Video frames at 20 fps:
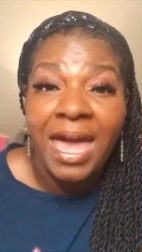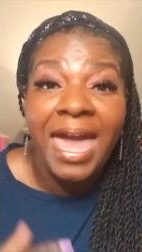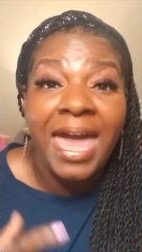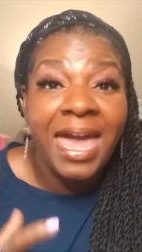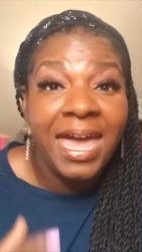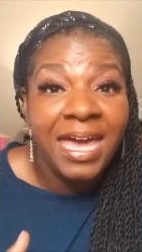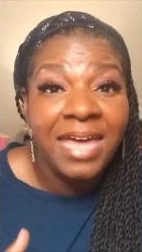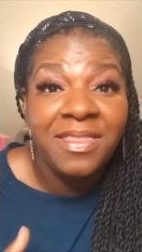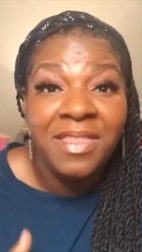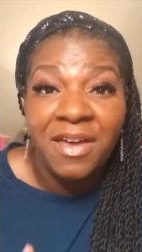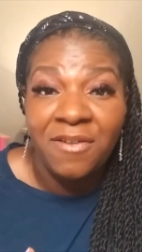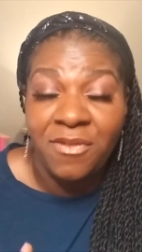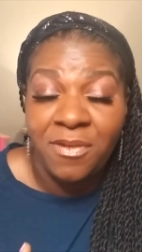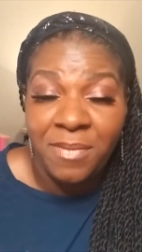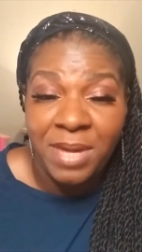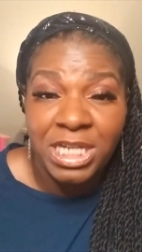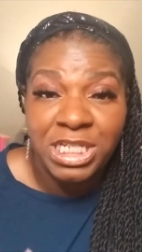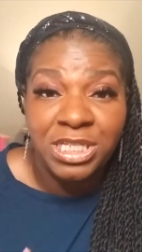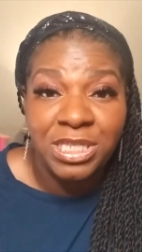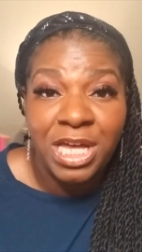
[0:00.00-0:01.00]
and get the
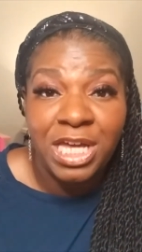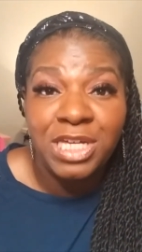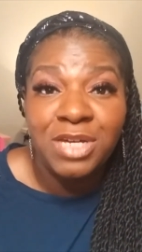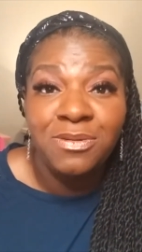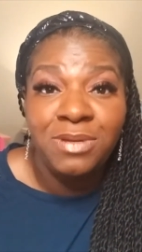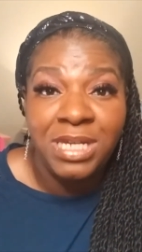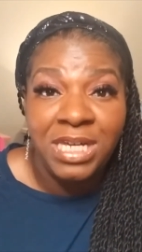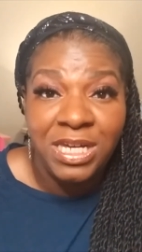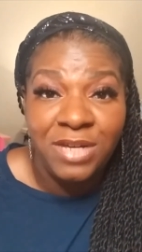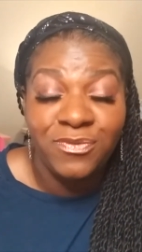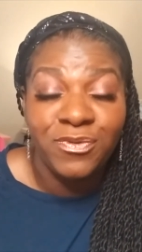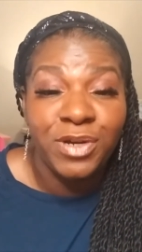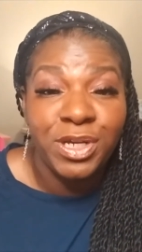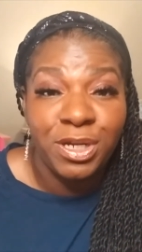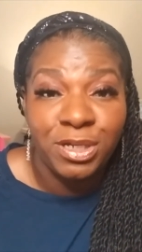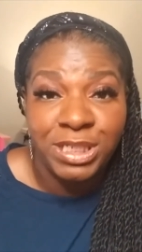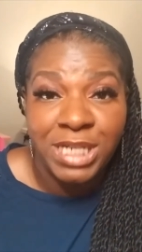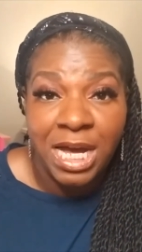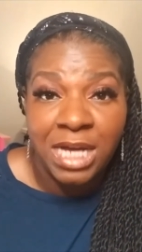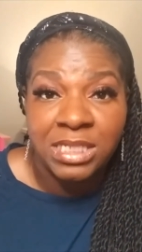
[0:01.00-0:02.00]
information that you need for your
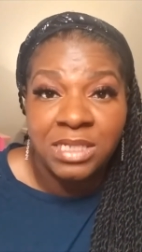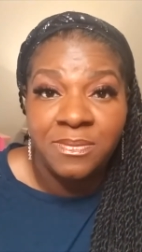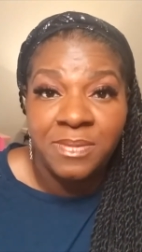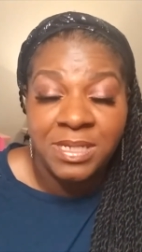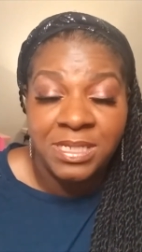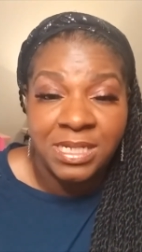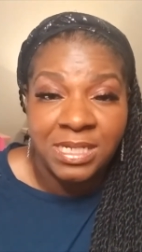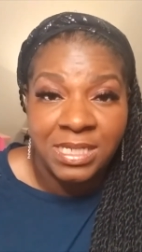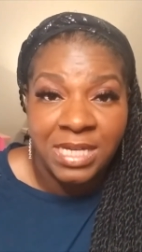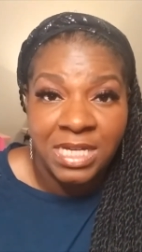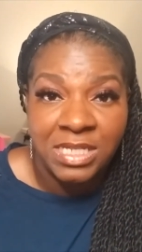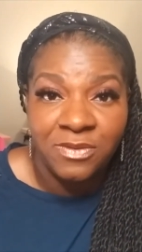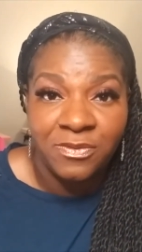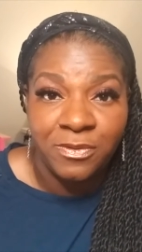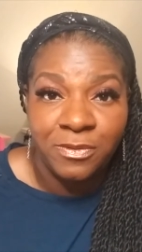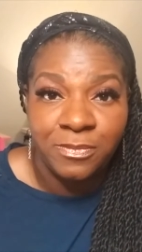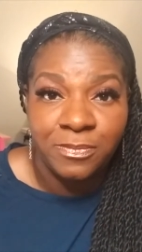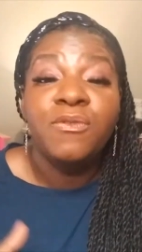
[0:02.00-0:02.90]
child to be successful.